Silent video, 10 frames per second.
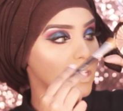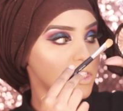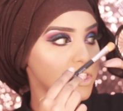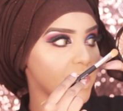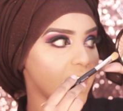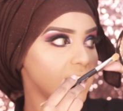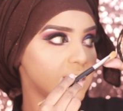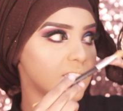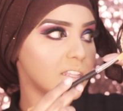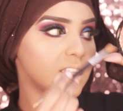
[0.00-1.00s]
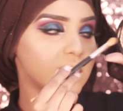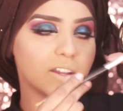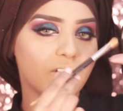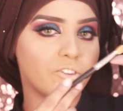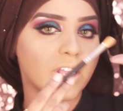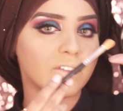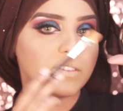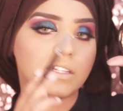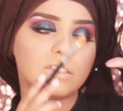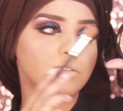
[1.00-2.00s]
shades. These are
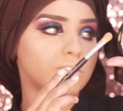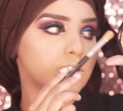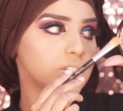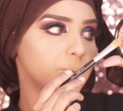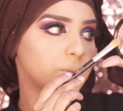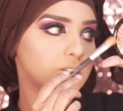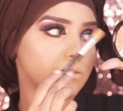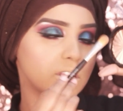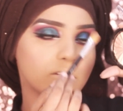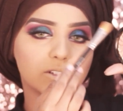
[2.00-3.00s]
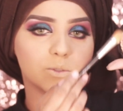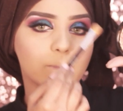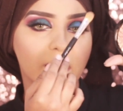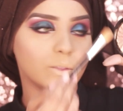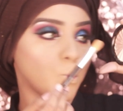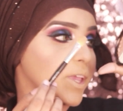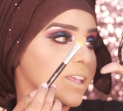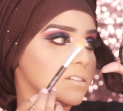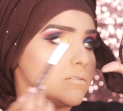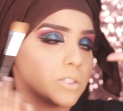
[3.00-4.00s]
available individually, but you can also buy the
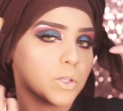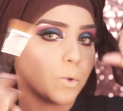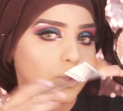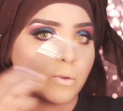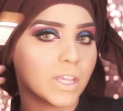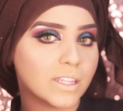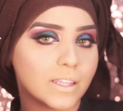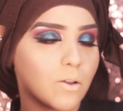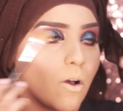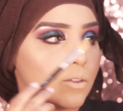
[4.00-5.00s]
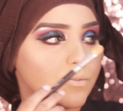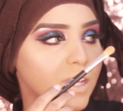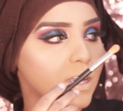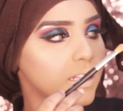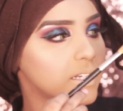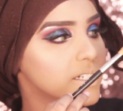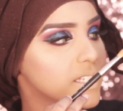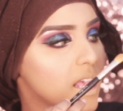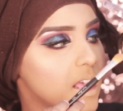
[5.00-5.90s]
wheel, so you can get all of the colors.